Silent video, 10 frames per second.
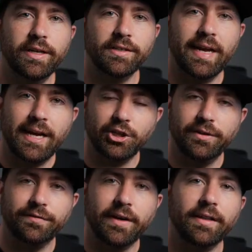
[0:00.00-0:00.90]
is
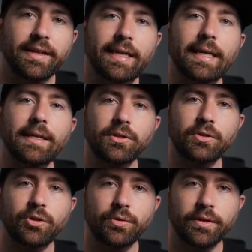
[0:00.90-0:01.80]
actually finally getting
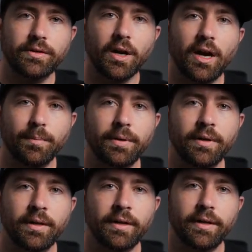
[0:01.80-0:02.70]
to the top
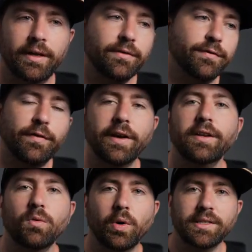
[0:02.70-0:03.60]
and
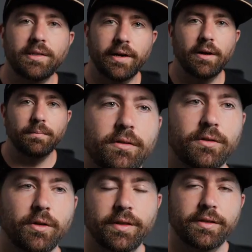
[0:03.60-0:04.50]
finding what's there.
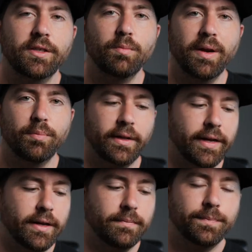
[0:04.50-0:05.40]
So this is my
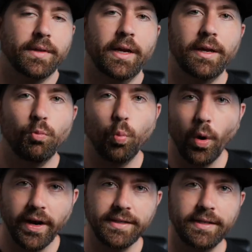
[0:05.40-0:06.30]
plan. And
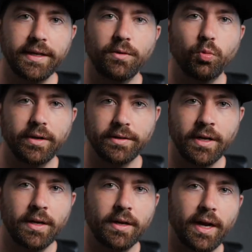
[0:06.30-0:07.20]
what I did was
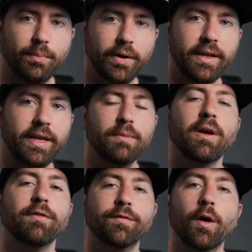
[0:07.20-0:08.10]
I put it in
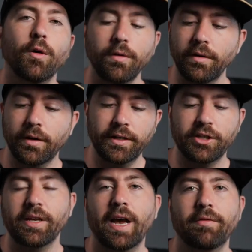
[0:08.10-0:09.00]
my phone. I
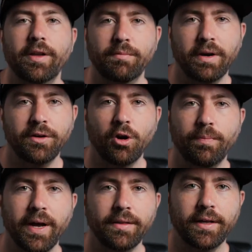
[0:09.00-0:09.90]
just have it in my
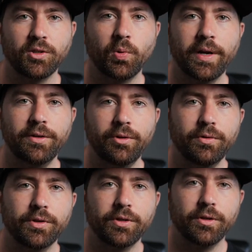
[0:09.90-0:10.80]
notepad. That's what I
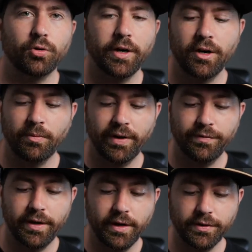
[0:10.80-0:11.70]
use to create all my
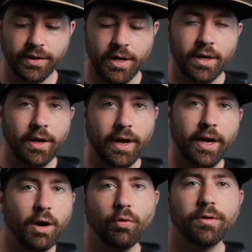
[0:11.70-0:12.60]
videos.
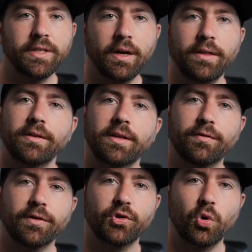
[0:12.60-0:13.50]
And I wrote down these
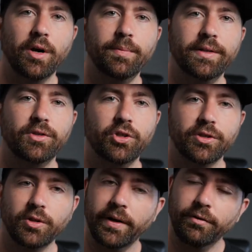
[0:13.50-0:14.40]
different story beats
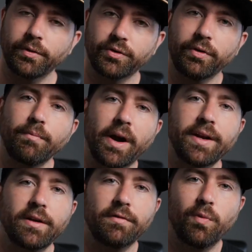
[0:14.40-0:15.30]
just so I was
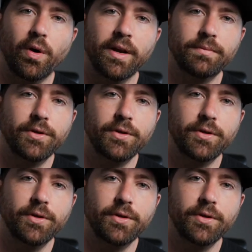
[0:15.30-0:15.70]
reminded of what I'm